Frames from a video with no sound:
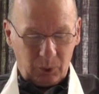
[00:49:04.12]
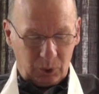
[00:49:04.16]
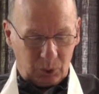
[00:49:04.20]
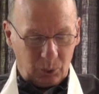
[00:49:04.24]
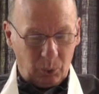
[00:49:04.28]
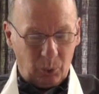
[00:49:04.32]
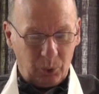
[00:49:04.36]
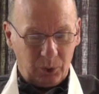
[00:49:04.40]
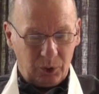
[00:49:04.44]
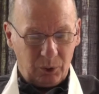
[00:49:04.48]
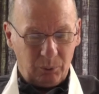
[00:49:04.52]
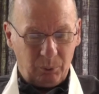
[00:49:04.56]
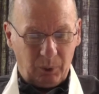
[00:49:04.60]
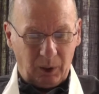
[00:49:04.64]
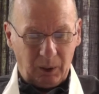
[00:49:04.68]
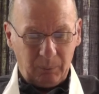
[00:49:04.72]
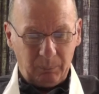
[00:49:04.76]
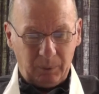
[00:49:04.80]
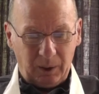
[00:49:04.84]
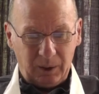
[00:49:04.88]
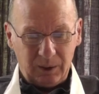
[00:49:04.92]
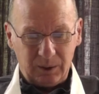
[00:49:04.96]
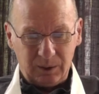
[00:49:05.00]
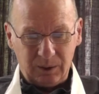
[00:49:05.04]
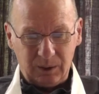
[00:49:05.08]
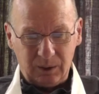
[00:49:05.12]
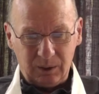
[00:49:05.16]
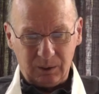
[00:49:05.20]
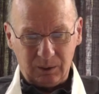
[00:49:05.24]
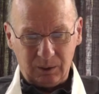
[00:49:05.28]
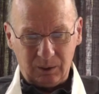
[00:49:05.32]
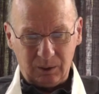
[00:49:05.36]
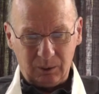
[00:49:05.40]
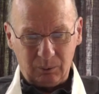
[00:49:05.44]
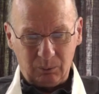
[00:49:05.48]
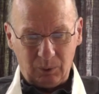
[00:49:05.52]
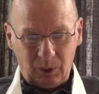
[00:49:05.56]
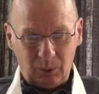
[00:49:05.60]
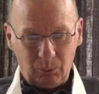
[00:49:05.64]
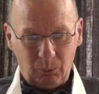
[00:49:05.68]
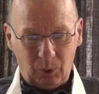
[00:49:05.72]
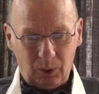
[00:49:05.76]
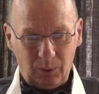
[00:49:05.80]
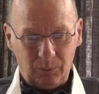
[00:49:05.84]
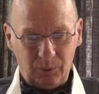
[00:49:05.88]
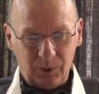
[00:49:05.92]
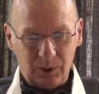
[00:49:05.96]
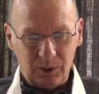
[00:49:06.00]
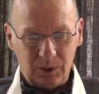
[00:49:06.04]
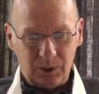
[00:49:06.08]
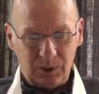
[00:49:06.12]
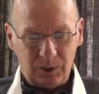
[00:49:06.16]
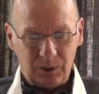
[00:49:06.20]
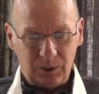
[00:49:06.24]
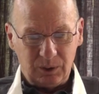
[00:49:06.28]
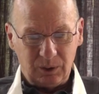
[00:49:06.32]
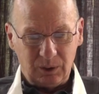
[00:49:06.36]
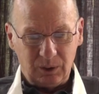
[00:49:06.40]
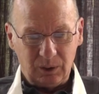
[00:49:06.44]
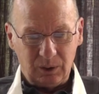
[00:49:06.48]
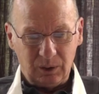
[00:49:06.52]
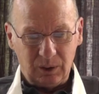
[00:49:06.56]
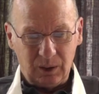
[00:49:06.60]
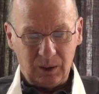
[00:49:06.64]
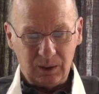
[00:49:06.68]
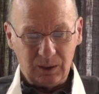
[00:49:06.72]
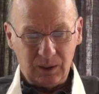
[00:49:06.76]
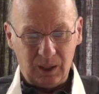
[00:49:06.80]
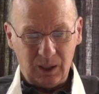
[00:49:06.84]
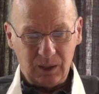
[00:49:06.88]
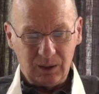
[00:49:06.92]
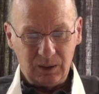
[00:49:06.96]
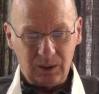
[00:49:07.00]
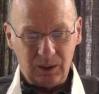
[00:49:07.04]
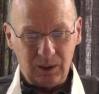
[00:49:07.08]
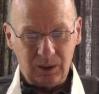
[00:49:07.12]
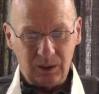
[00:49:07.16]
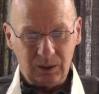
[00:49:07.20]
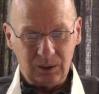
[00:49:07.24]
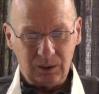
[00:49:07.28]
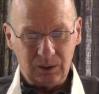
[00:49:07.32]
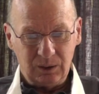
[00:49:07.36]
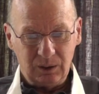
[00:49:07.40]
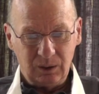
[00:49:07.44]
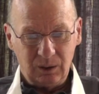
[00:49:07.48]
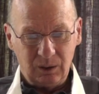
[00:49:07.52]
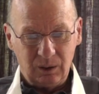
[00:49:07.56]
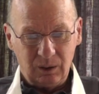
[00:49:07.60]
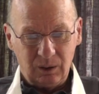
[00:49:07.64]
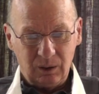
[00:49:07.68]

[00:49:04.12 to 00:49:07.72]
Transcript: was quoted by Bhante in, in, in one of his, uh, his essays.